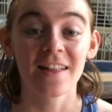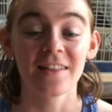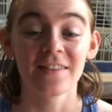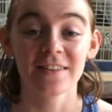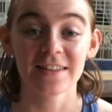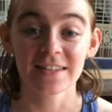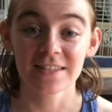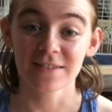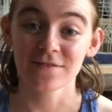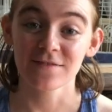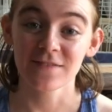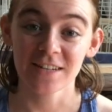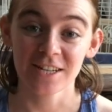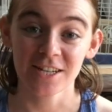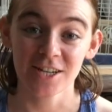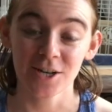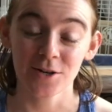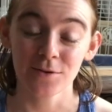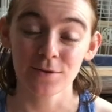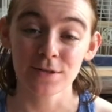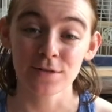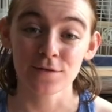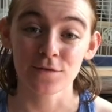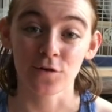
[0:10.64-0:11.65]
this
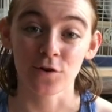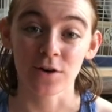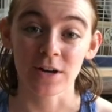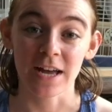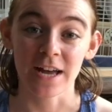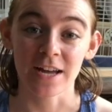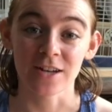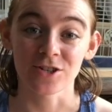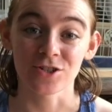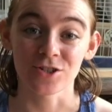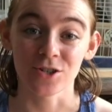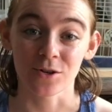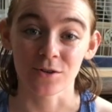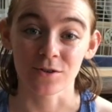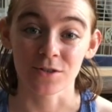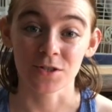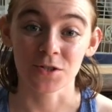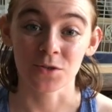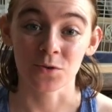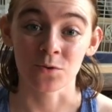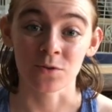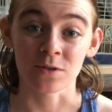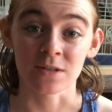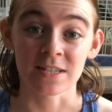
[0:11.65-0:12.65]
video is for Edge Yoga
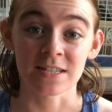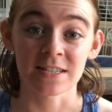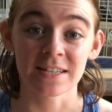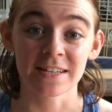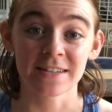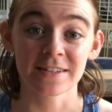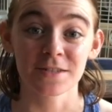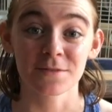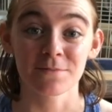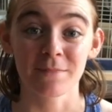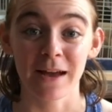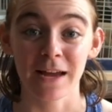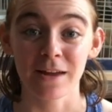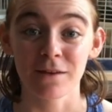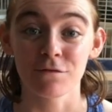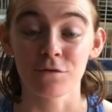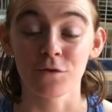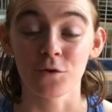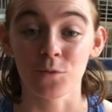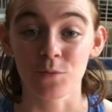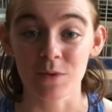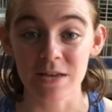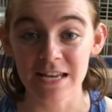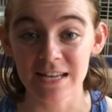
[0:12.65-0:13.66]
School's 6
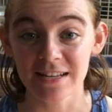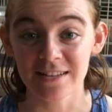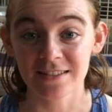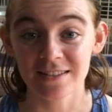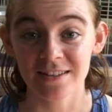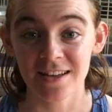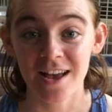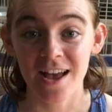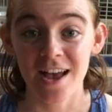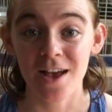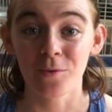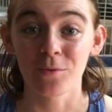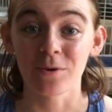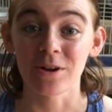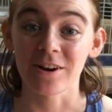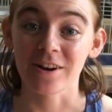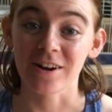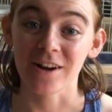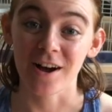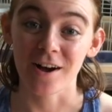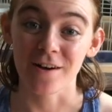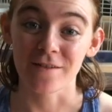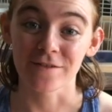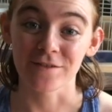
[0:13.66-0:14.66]
Mindful Weeks. We are
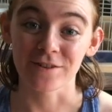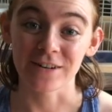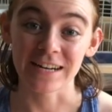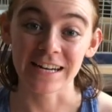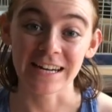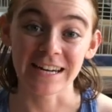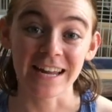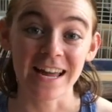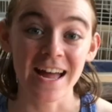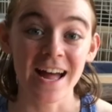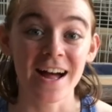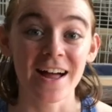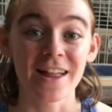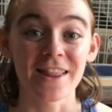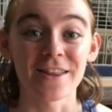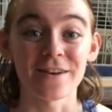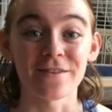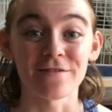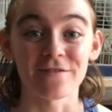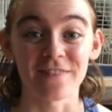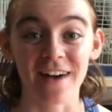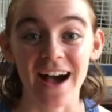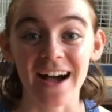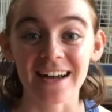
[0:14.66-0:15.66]
covering the
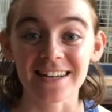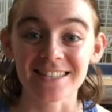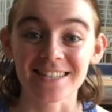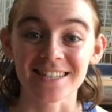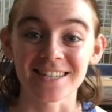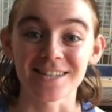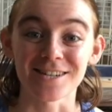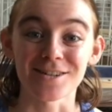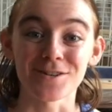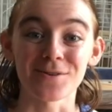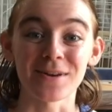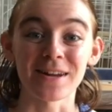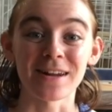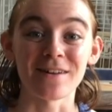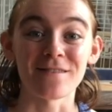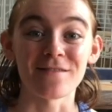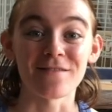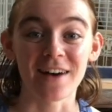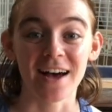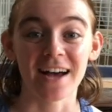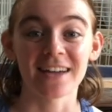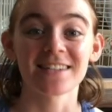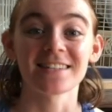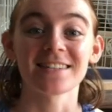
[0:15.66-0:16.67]
Vata, doing a
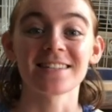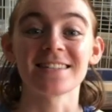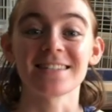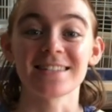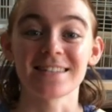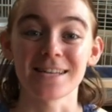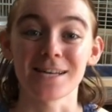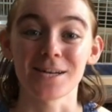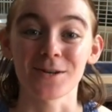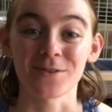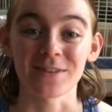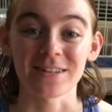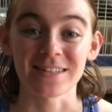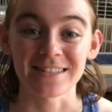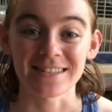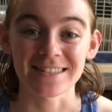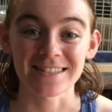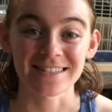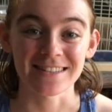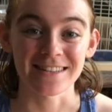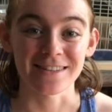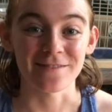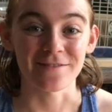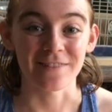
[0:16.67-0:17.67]
Vata
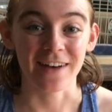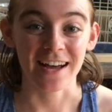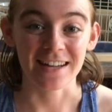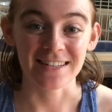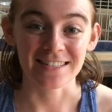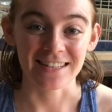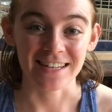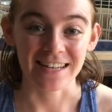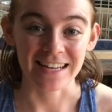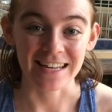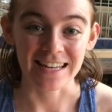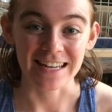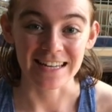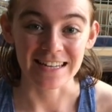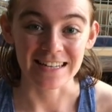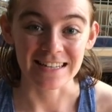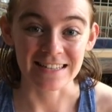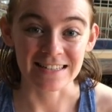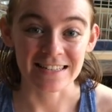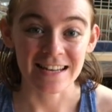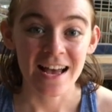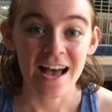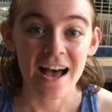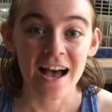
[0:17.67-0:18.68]
sequence. The Vata
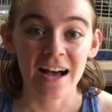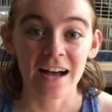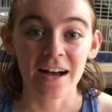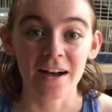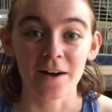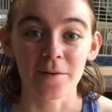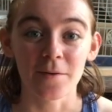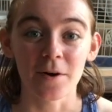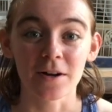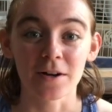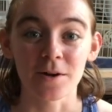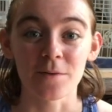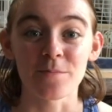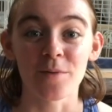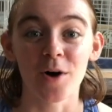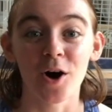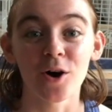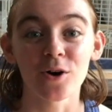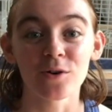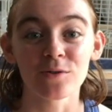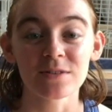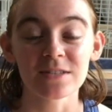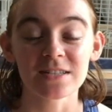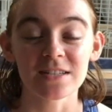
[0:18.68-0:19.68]
is
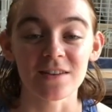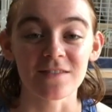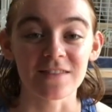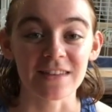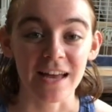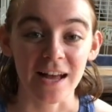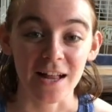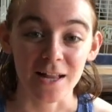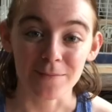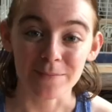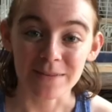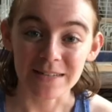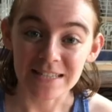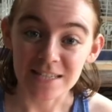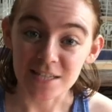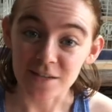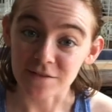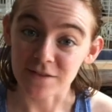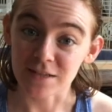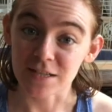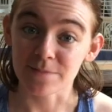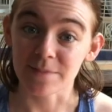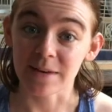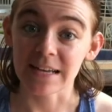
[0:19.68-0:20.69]
composed of the elements of
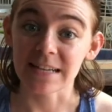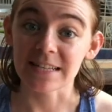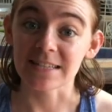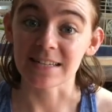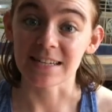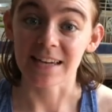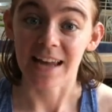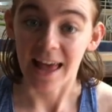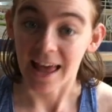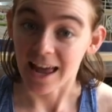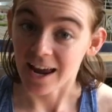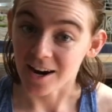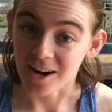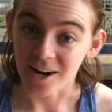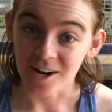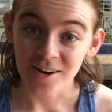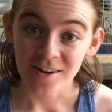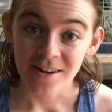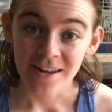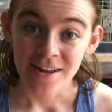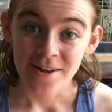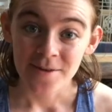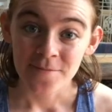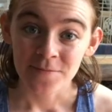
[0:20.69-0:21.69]
space and air,
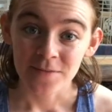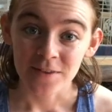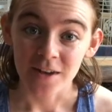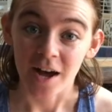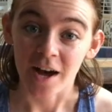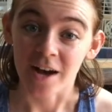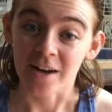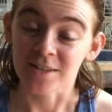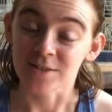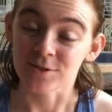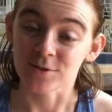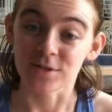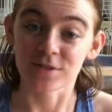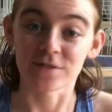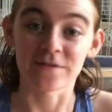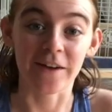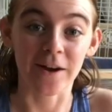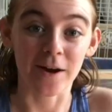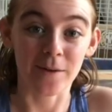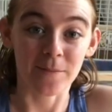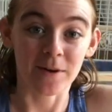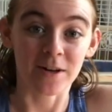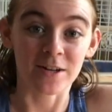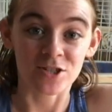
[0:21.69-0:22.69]
so it's
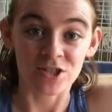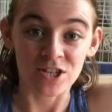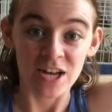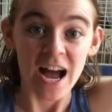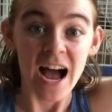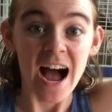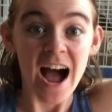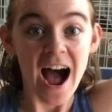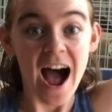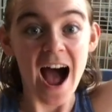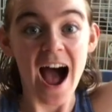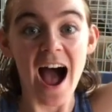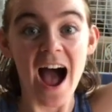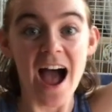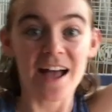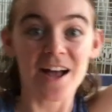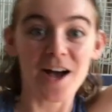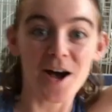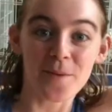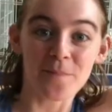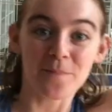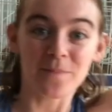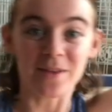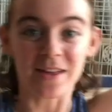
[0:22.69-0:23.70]
very much high
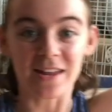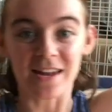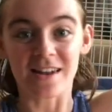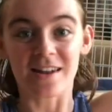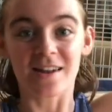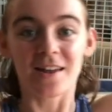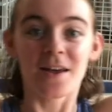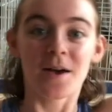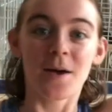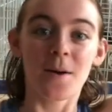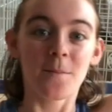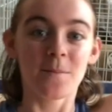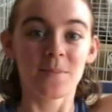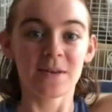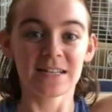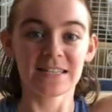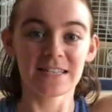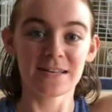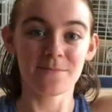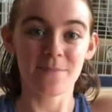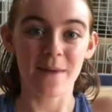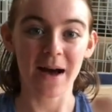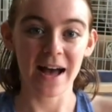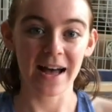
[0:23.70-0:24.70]
up and
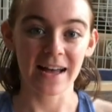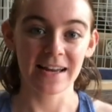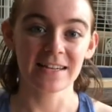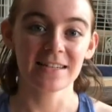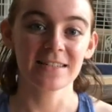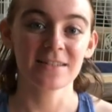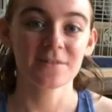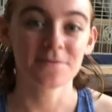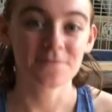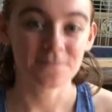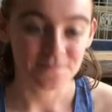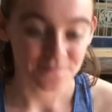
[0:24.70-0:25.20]
busy mind.